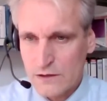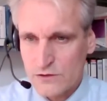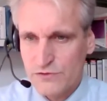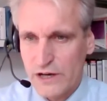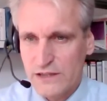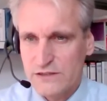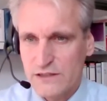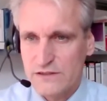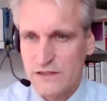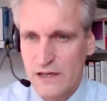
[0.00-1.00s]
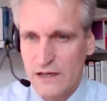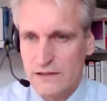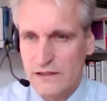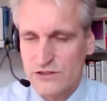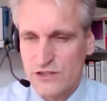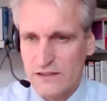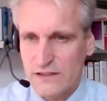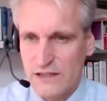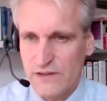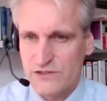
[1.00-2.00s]
So for instance, the charter
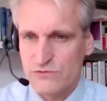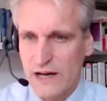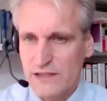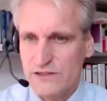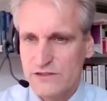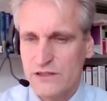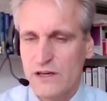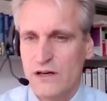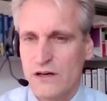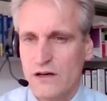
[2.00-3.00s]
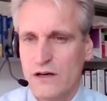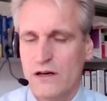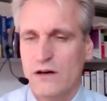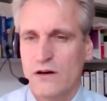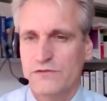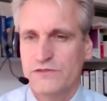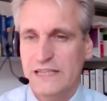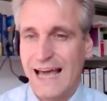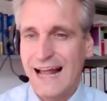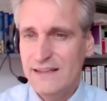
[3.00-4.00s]
even has rights uh, of
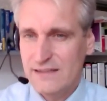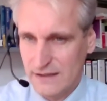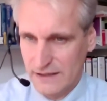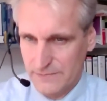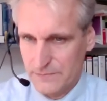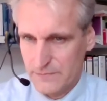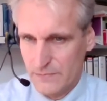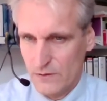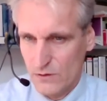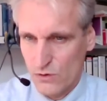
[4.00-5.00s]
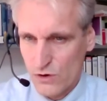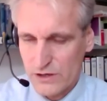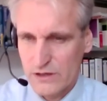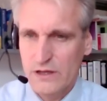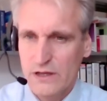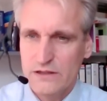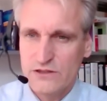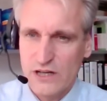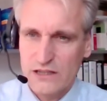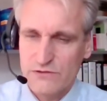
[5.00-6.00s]
the elderly, or the
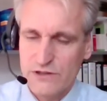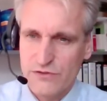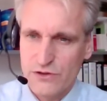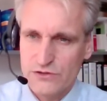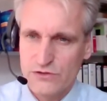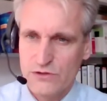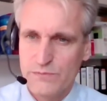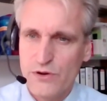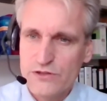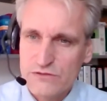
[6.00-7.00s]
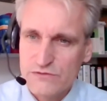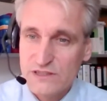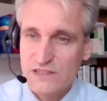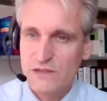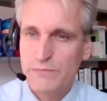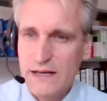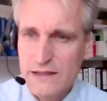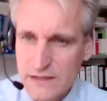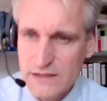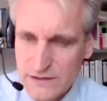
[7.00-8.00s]
charter refers to the person with
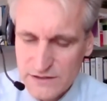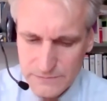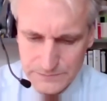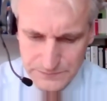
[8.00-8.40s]
disabilities